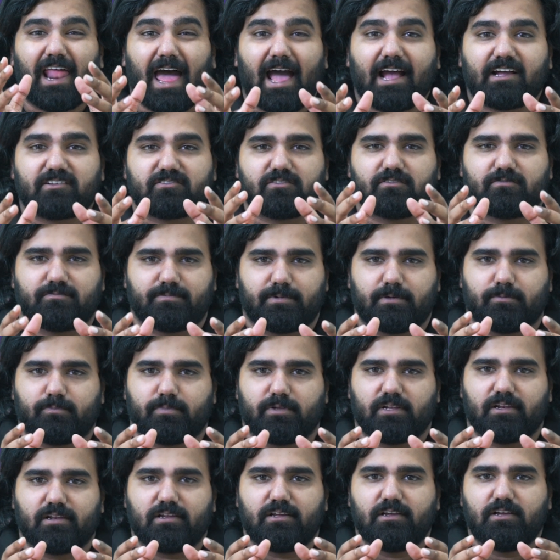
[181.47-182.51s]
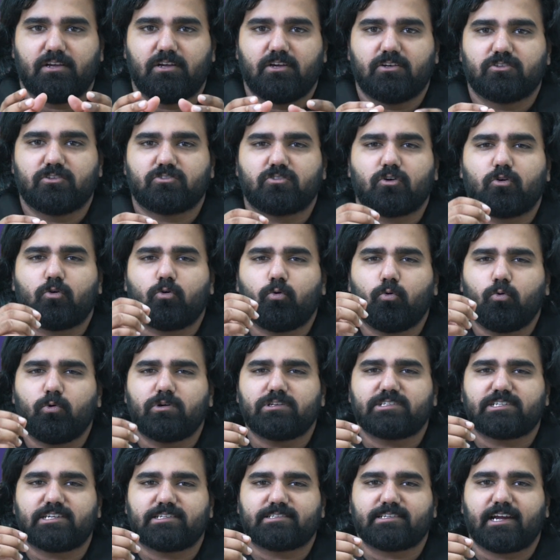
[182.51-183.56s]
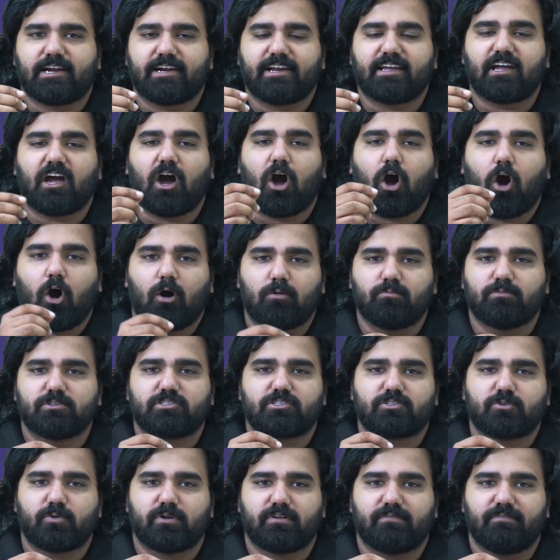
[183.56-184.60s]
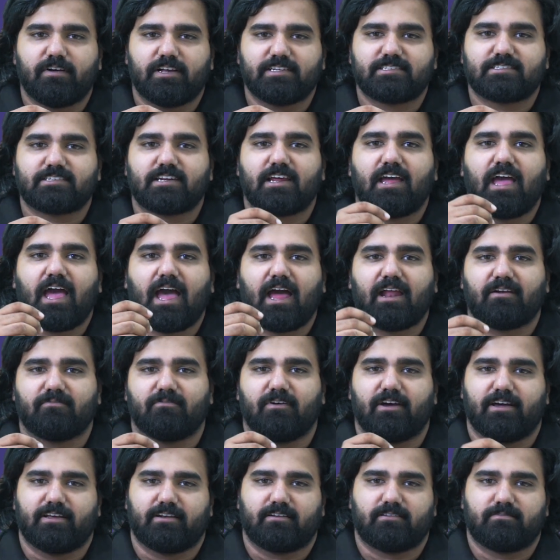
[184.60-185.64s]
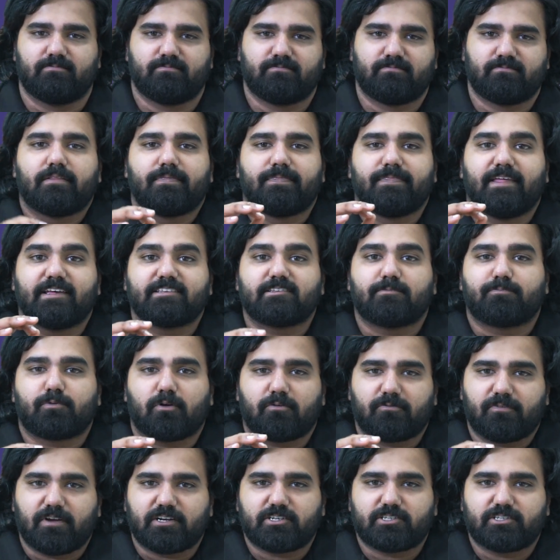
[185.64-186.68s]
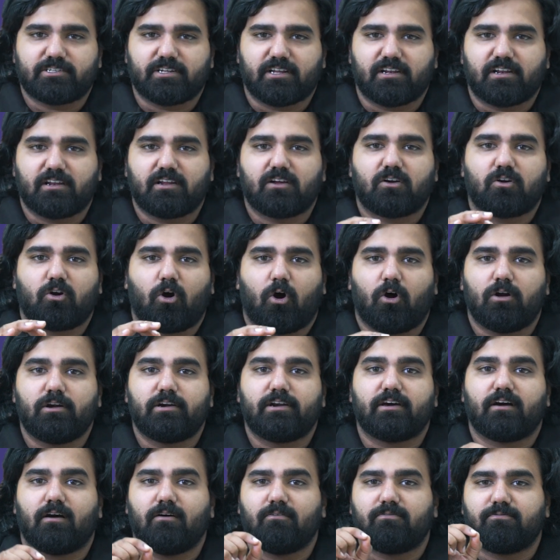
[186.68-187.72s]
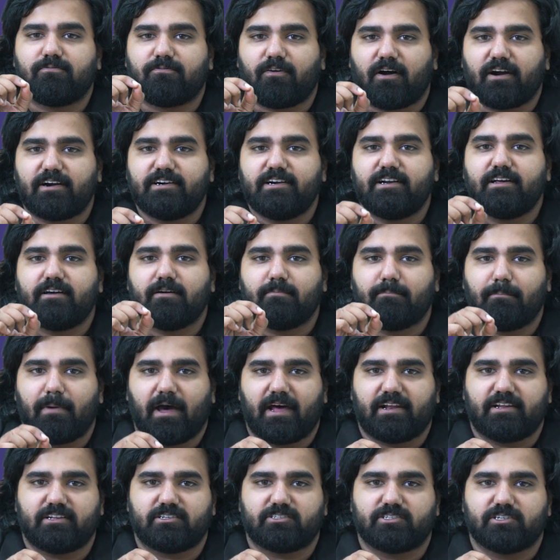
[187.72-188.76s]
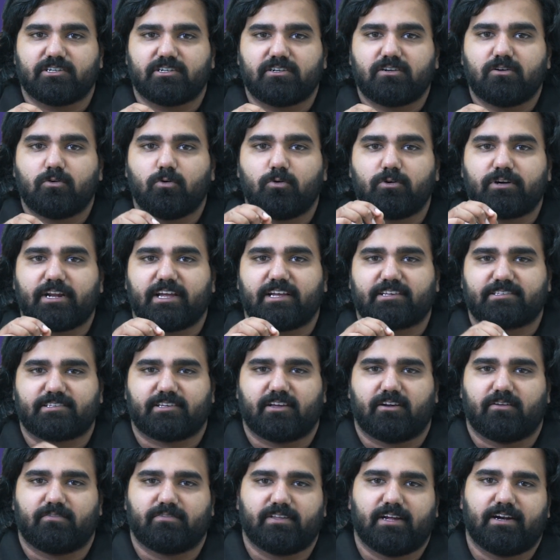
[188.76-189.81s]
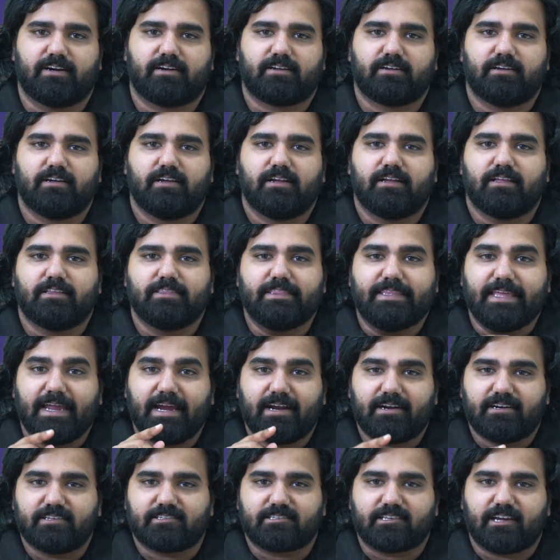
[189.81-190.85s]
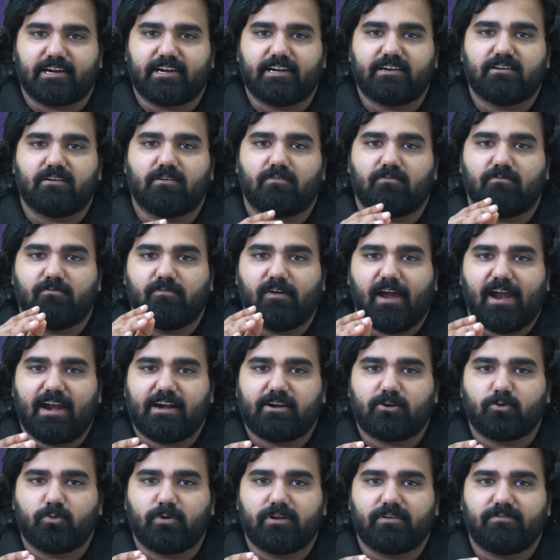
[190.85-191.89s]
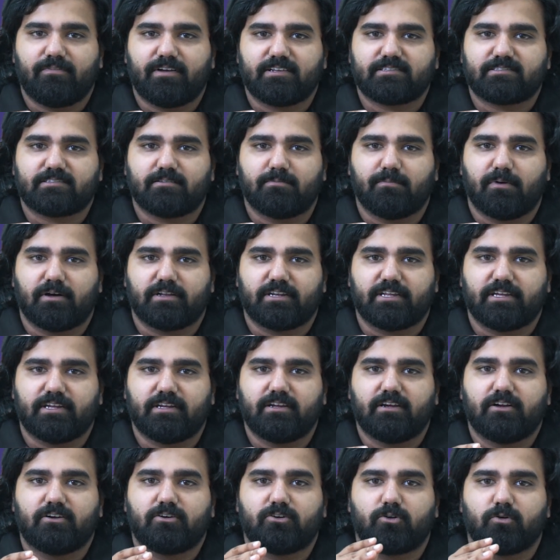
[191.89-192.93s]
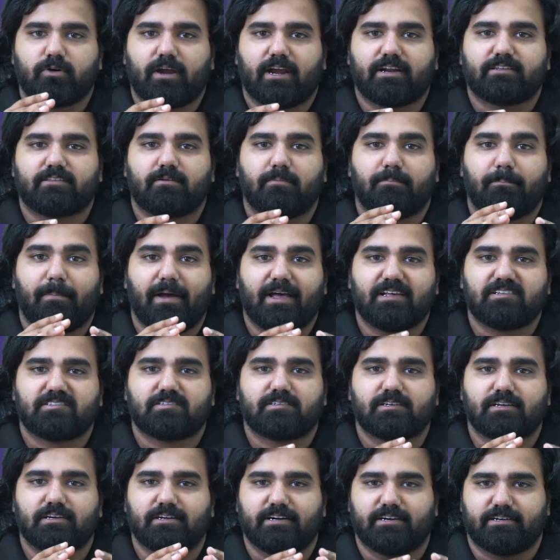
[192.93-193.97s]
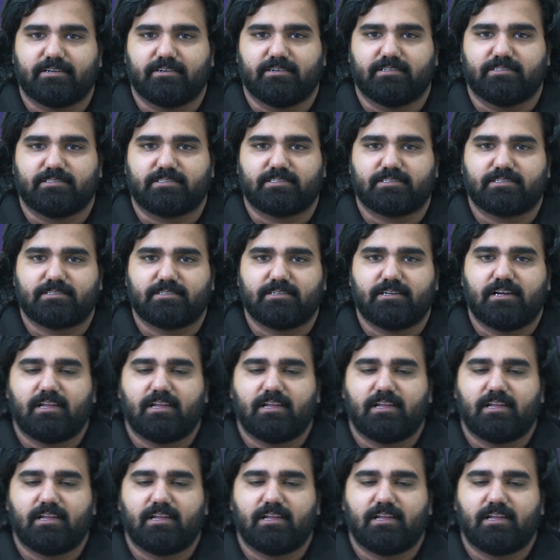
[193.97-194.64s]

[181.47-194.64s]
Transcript: lakhs of people. So who is deciding how much to invest and where? There's a professional called a fund manager who takes care of that. They decide where to invest the money to get the best returns.